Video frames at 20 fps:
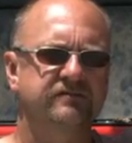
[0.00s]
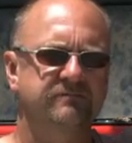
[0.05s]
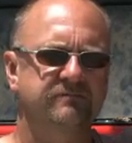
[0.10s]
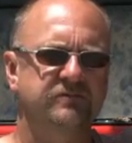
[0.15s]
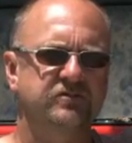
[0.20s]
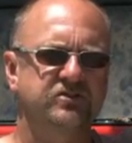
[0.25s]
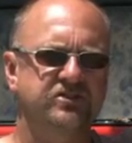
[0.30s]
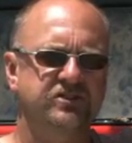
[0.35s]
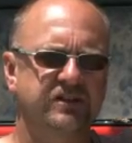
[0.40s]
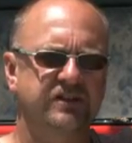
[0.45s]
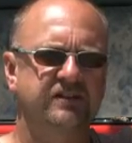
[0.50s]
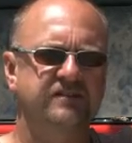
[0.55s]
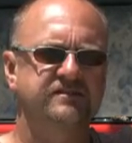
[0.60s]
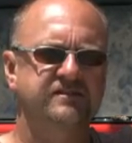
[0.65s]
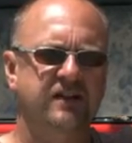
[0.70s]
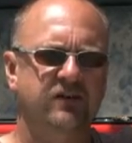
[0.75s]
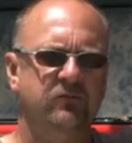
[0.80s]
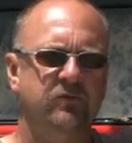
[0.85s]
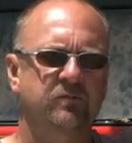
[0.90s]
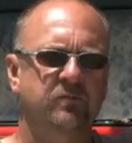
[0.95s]
machines
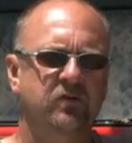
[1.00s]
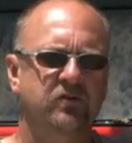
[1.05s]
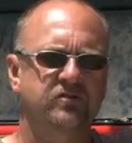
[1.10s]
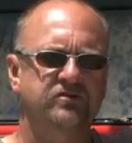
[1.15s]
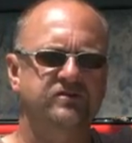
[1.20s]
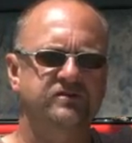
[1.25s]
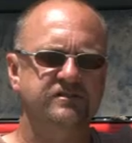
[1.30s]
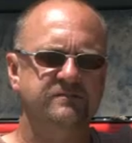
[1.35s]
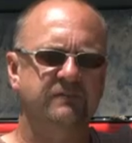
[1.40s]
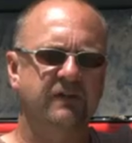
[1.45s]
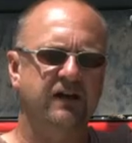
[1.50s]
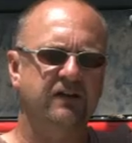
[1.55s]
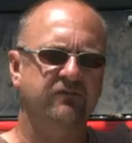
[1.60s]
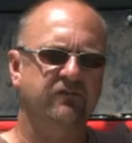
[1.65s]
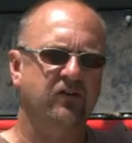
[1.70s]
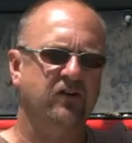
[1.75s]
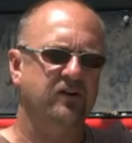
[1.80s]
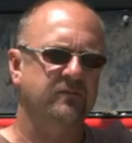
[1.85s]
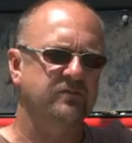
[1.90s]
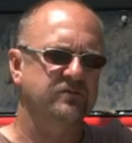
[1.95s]
that were purchased by
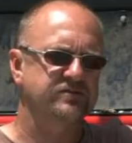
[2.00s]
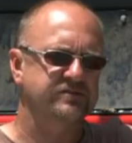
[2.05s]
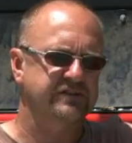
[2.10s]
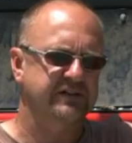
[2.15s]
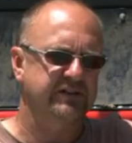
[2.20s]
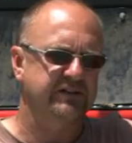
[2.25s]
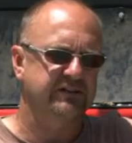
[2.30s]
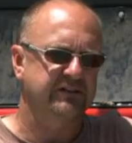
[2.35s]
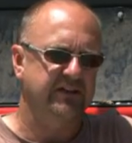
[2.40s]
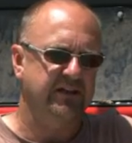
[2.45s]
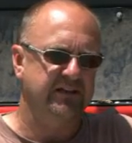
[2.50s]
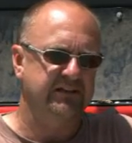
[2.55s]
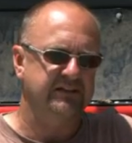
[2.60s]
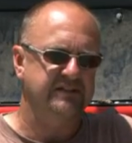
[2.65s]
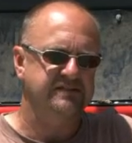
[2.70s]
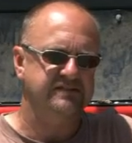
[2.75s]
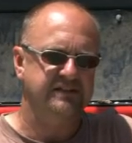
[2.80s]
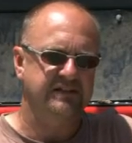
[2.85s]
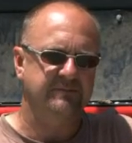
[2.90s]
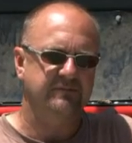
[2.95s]
farmers, and they
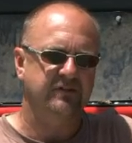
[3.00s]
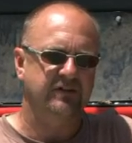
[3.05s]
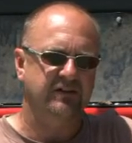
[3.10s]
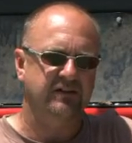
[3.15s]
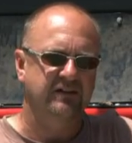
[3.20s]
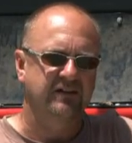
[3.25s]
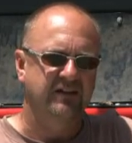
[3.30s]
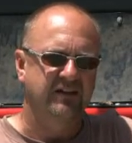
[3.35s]
seem to